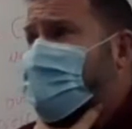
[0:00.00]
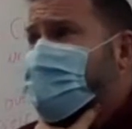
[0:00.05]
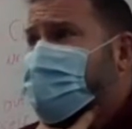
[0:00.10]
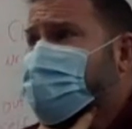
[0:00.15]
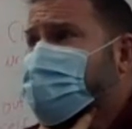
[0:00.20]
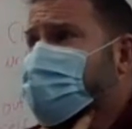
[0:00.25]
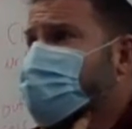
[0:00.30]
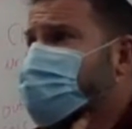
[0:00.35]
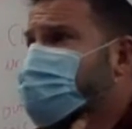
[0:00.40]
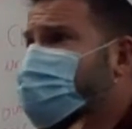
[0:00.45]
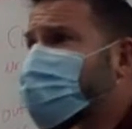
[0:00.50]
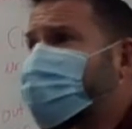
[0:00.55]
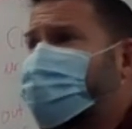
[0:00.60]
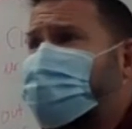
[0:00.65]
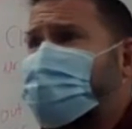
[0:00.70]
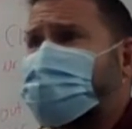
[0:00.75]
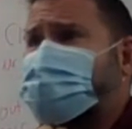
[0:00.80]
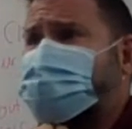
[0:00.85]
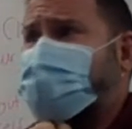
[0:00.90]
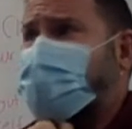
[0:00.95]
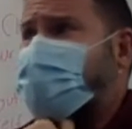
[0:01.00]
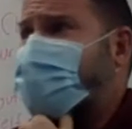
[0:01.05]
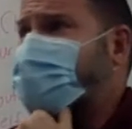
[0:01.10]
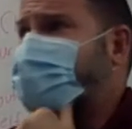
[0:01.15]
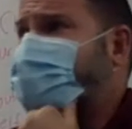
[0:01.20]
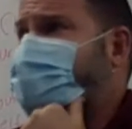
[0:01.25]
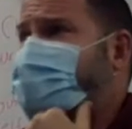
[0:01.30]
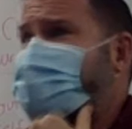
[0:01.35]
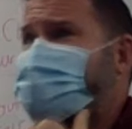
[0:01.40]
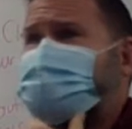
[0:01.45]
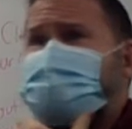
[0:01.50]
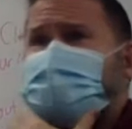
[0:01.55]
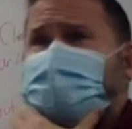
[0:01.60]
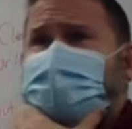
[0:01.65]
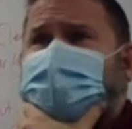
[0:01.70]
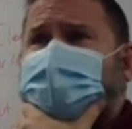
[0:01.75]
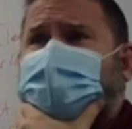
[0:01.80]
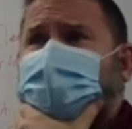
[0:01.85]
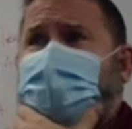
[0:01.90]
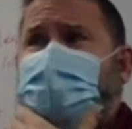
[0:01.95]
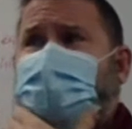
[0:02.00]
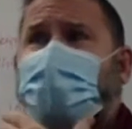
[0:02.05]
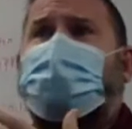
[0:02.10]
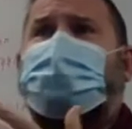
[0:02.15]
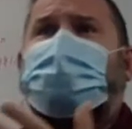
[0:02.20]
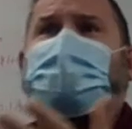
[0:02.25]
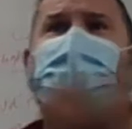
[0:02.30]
Nothing more frustrating than to sit there and open